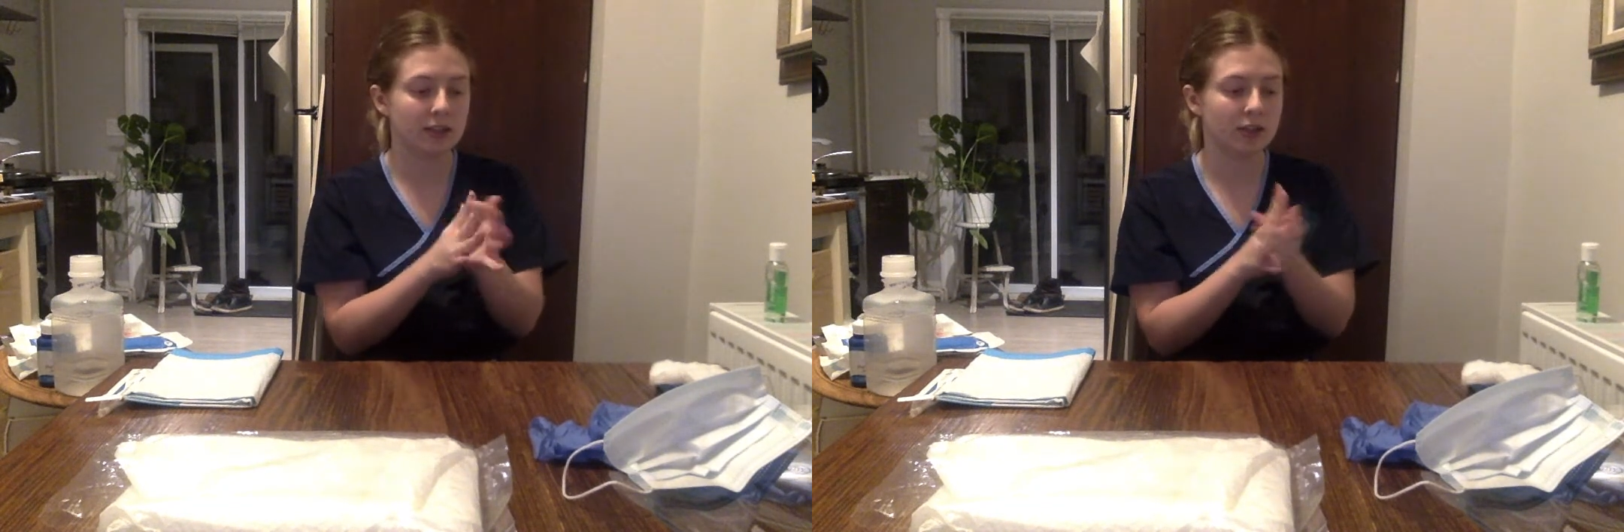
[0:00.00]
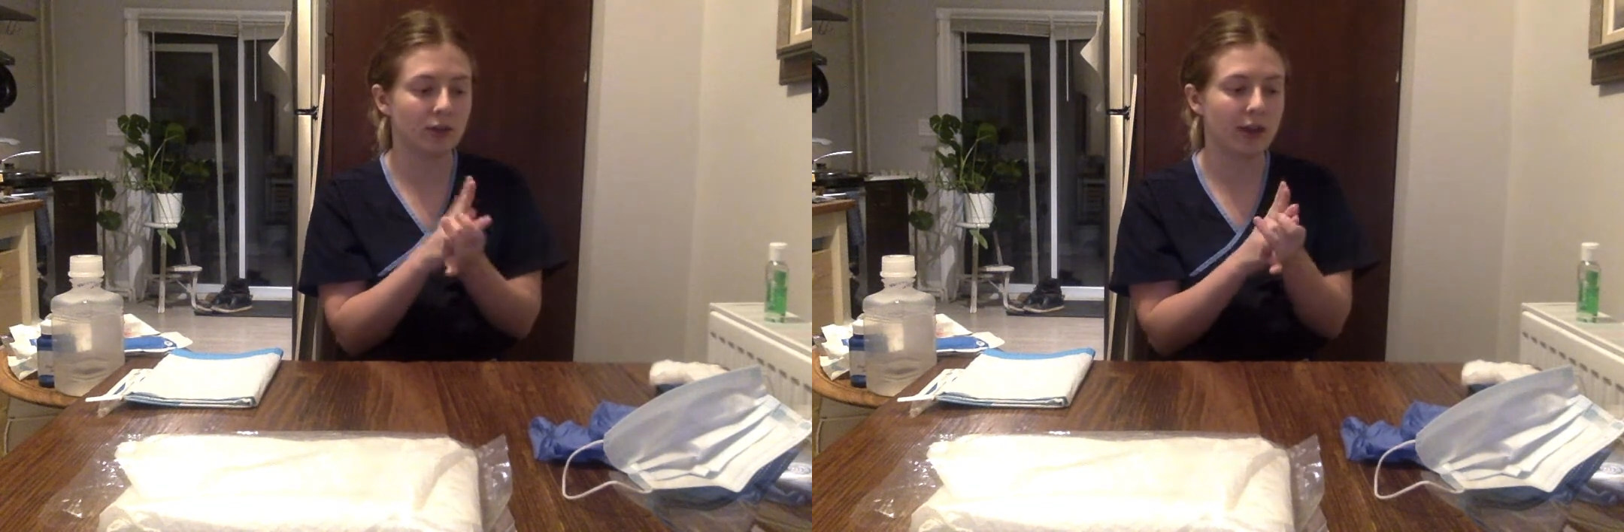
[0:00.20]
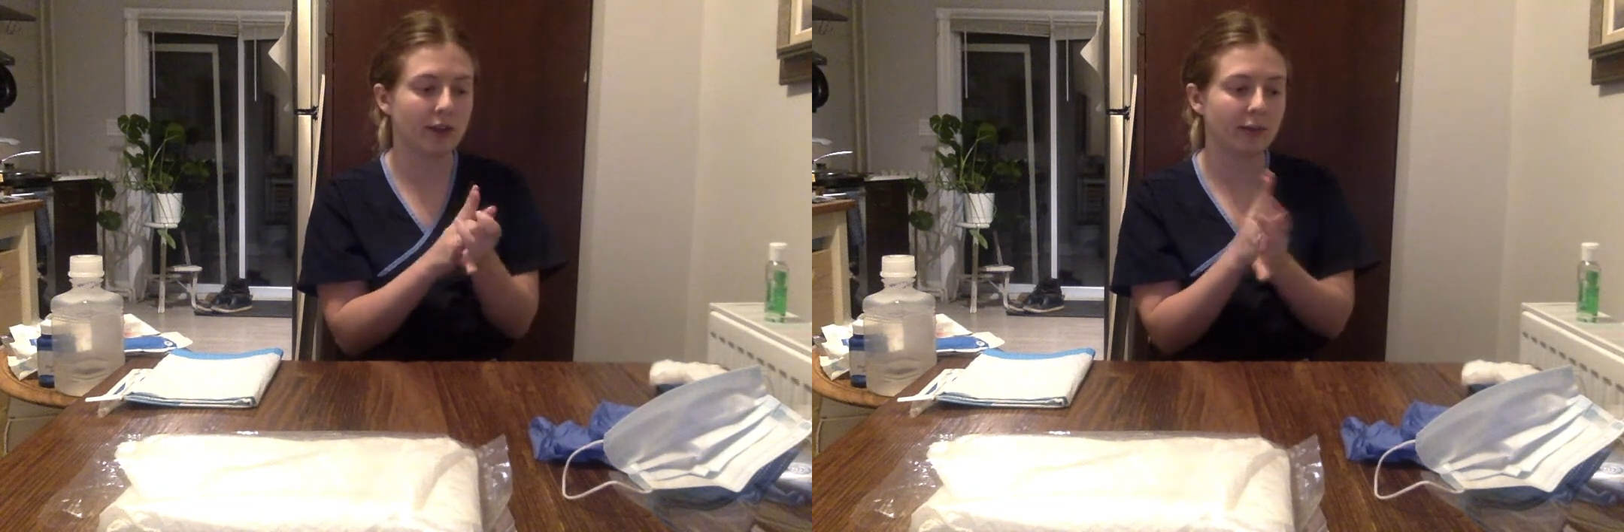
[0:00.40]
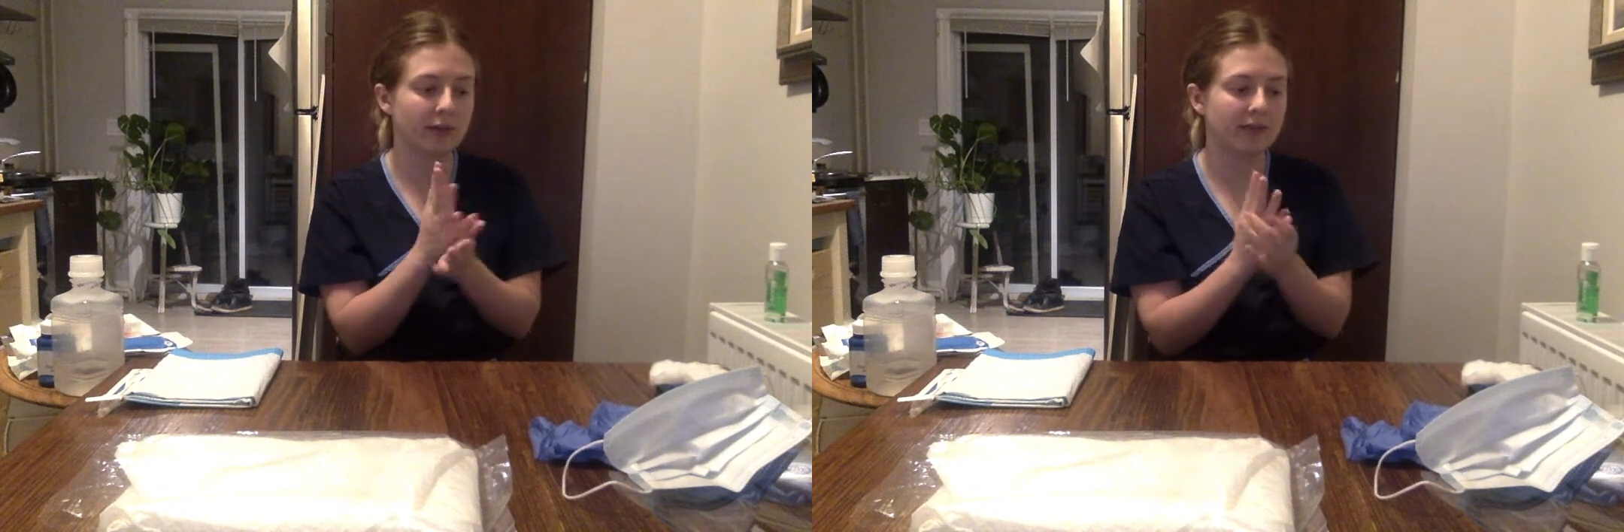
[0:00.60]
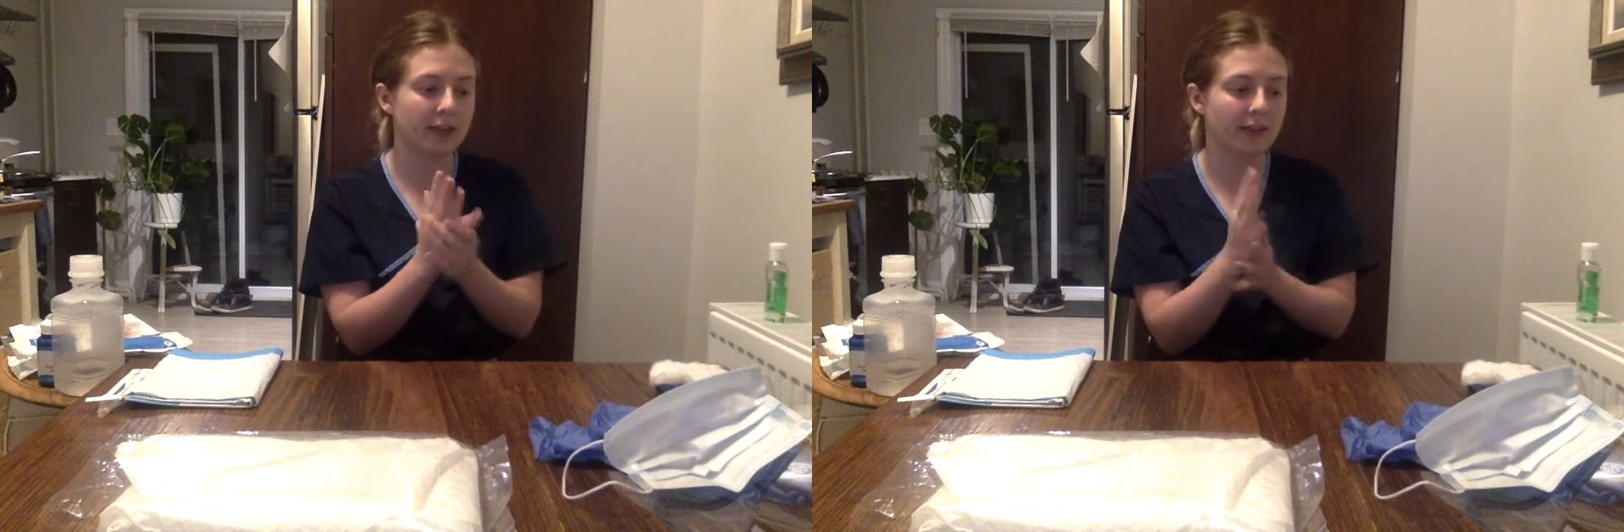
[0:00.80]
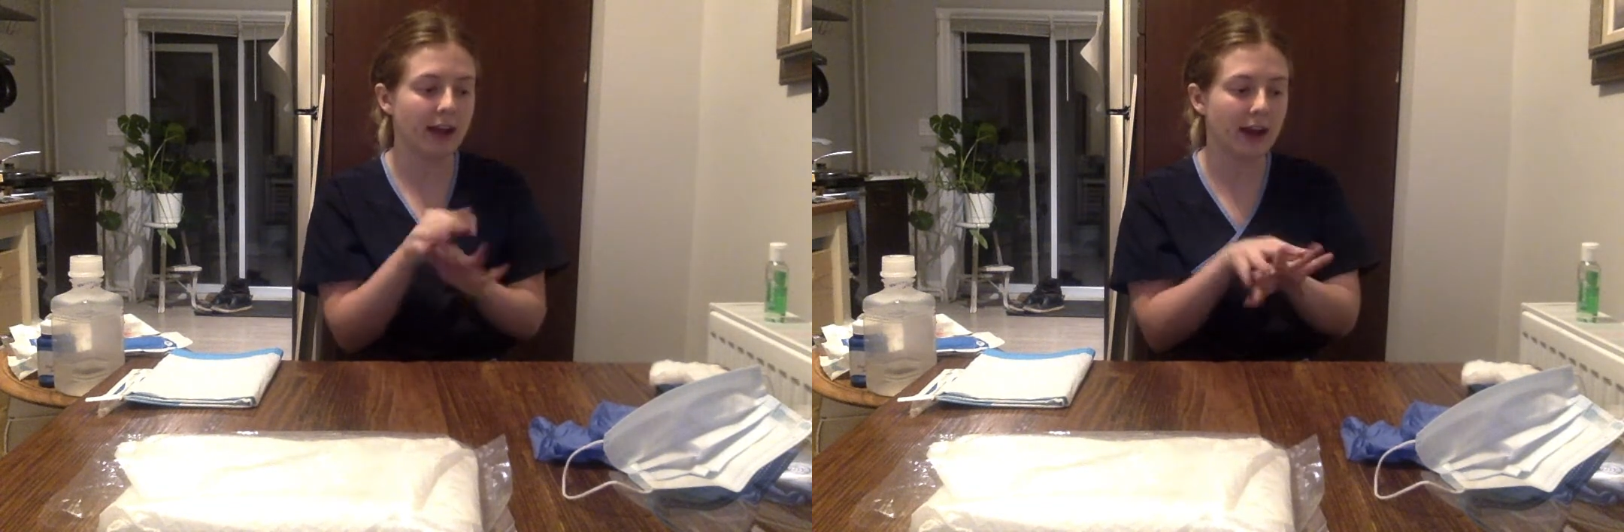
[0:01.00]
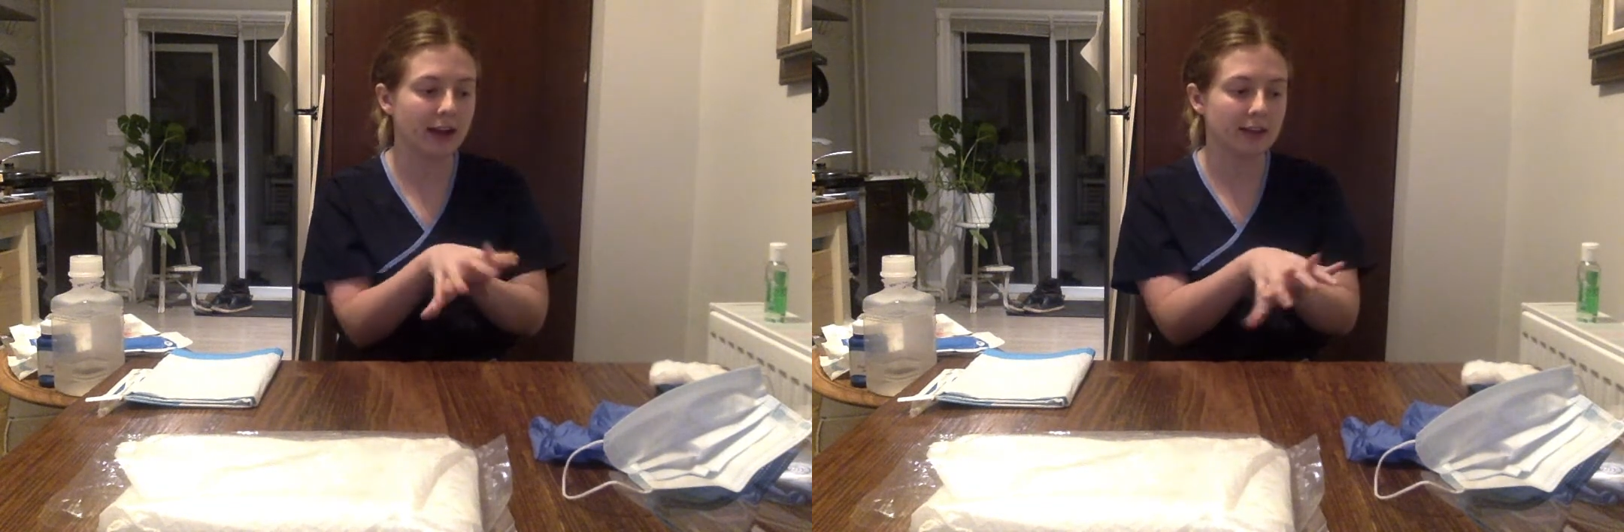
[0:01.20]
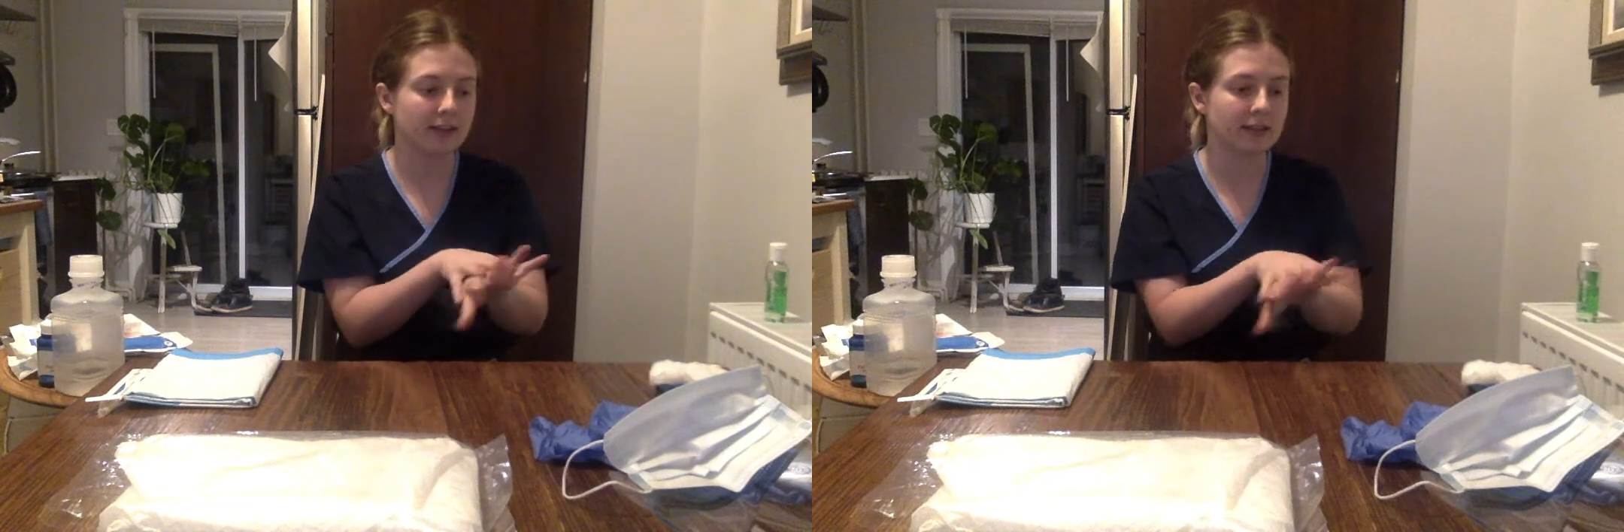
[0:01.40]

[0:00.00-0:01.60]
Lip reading: So now that we've done that,